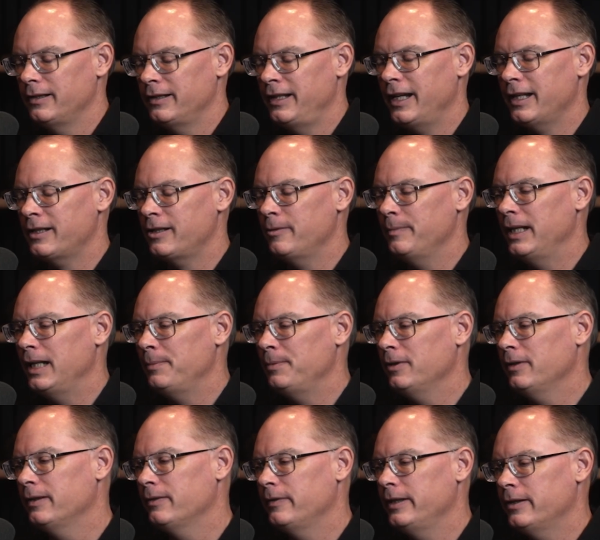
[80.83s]
texture
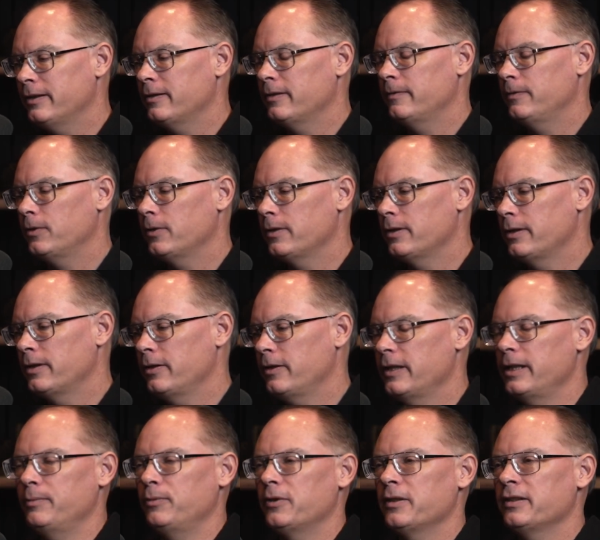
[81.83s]
mapper, and we couldn't afford
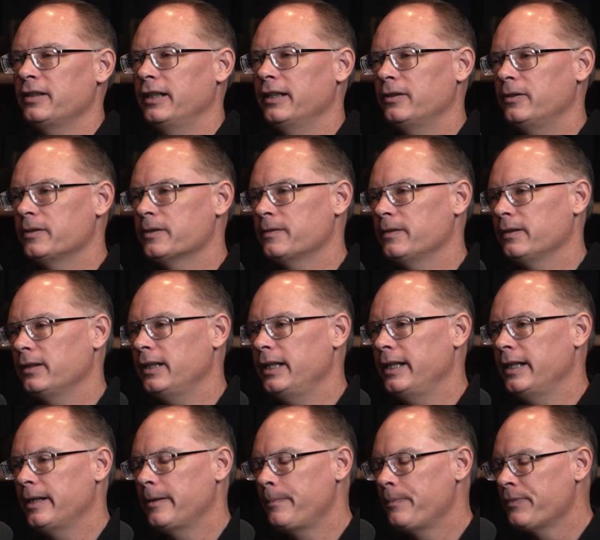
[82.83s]
30 more cycles for
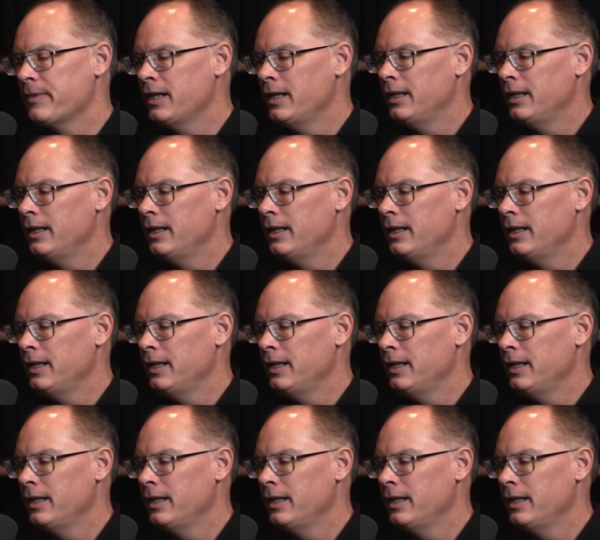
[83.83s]
lighting.